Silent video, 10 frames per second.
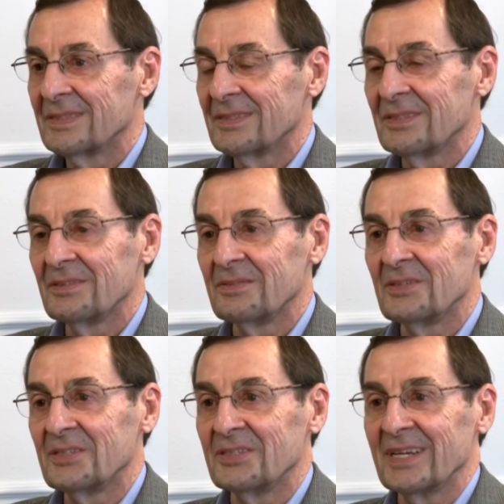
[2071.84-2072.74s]
So of
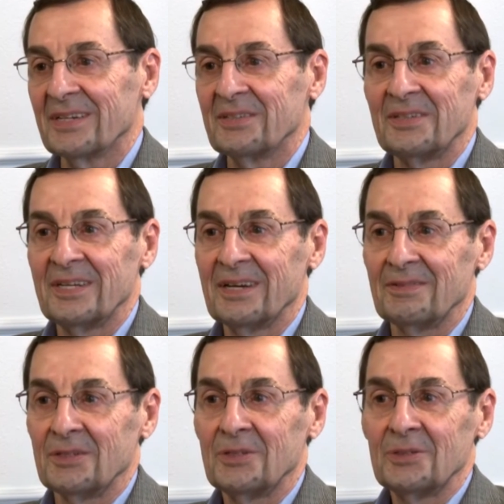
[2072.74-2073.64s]
course that could
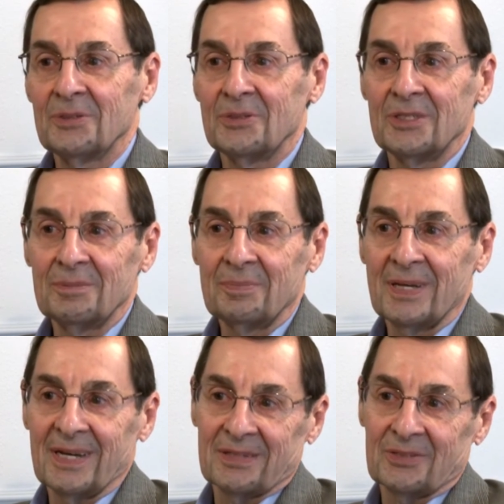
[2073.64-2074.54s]
have a huge
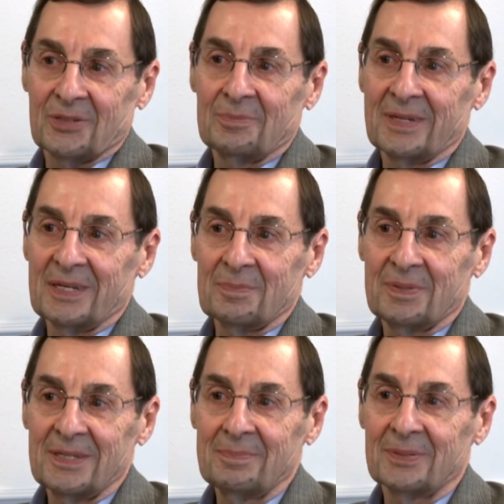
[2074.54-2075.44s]
impact. So many yeah.
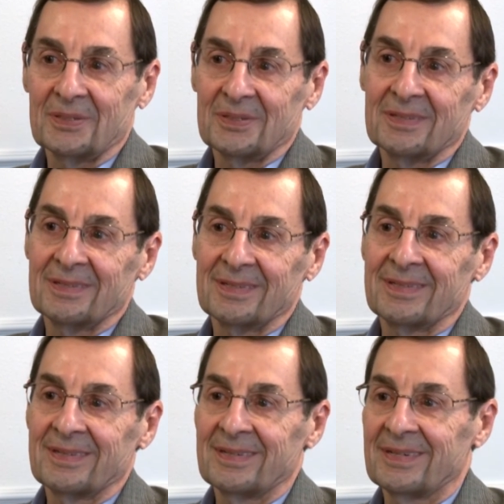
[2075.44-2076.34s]
people
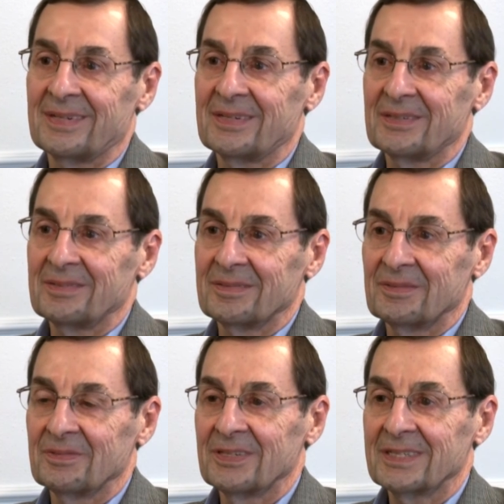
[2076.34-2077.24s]
are
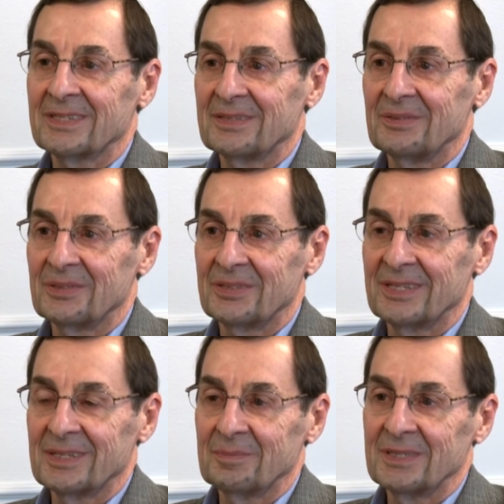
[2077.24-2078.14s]
afflicted with
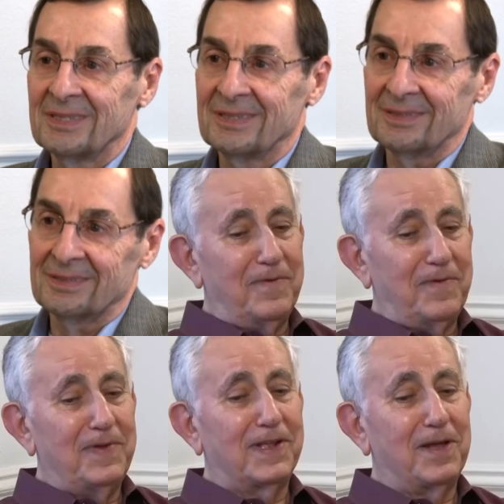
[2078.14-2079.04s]
diabetes.
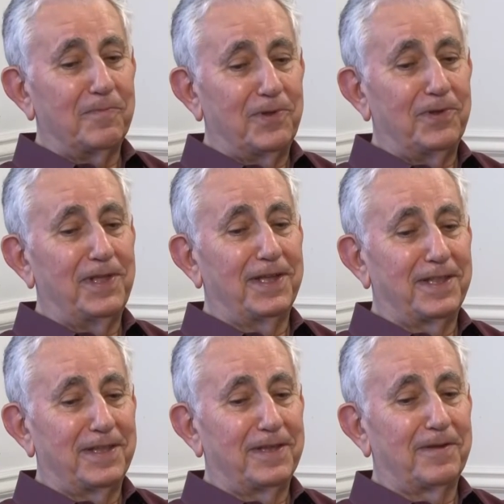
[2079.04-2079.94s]
We'll come to
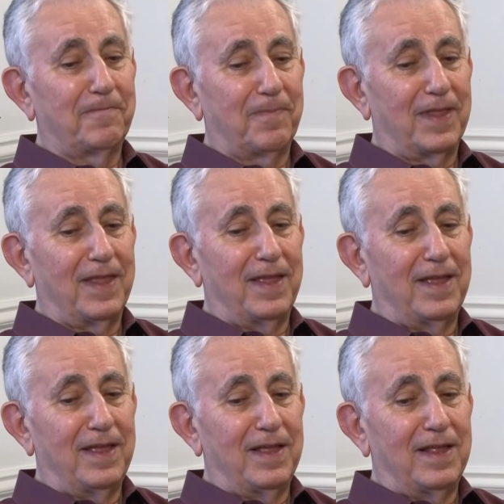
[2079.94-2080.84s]
that.
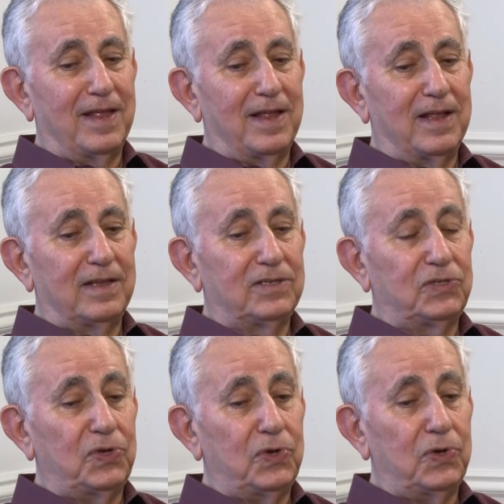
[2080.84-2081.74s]

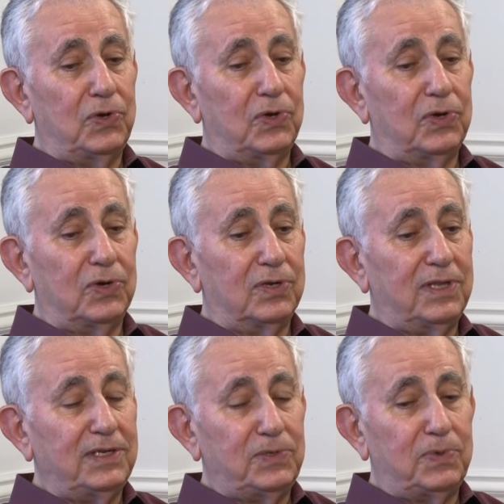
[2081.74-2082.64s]
So
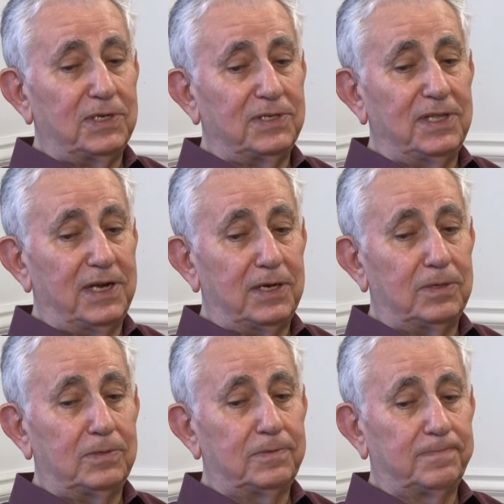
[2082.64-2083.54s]
this was
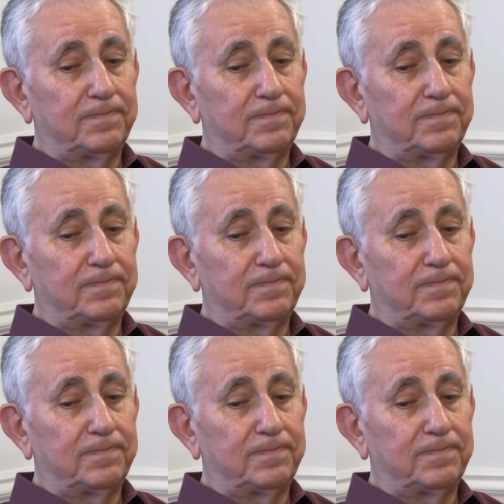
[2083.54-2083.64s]
now